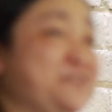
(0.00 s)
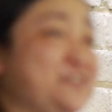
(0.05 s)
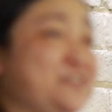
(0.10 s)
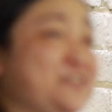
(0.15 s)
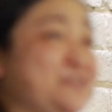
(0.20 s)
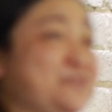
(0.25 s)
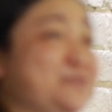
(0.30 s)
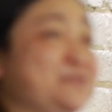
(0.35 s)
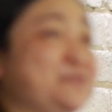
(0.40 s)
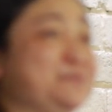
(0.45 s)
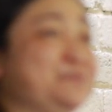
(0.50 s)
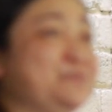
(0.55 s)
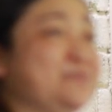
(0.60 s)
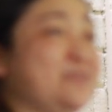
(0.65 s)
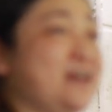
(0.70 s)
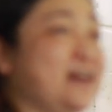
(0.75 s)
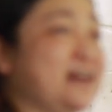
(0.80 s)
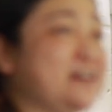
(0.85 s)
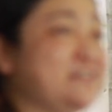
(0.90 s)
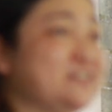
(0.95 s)
you,
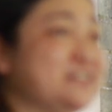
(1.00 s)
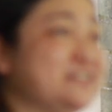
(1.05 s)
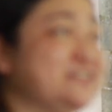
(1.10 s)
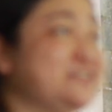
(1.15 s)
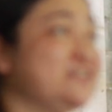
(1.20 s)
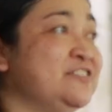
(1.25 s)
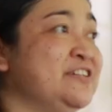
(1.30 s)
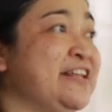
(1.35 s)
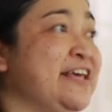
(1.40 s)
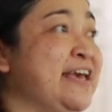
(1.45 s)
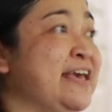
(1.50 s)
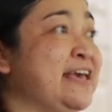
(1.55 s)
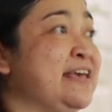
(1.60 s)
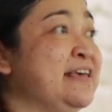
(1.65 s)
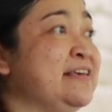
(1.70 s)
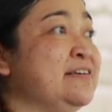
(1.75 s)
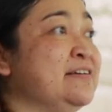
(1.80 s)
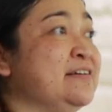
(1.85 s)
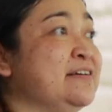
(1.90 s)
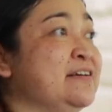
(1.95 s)
how was
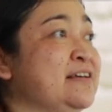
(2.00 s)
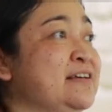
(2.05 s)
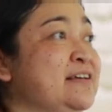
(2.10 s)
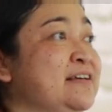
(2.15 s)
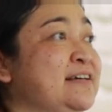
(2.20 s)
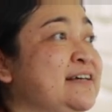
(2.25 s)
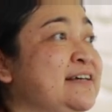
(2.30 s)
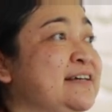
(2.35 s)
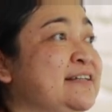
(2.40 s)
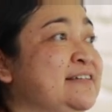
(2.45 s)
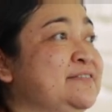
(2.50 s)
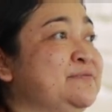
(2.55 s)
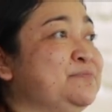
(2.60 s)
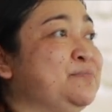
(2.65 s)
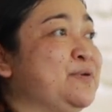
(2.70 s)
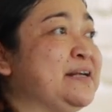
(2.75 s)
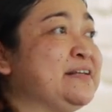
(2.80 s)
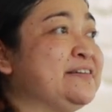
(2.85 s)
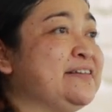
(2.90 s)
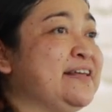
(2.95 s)
today
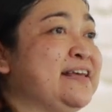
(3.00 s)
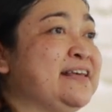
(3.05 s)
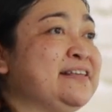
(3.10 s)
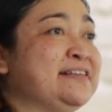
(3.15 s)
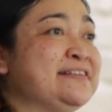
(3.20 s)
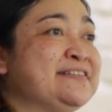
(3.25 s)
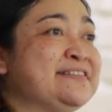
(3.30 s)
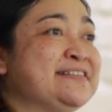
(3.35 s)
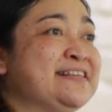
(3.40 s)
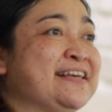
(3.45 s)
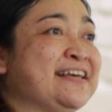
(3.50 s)
practice?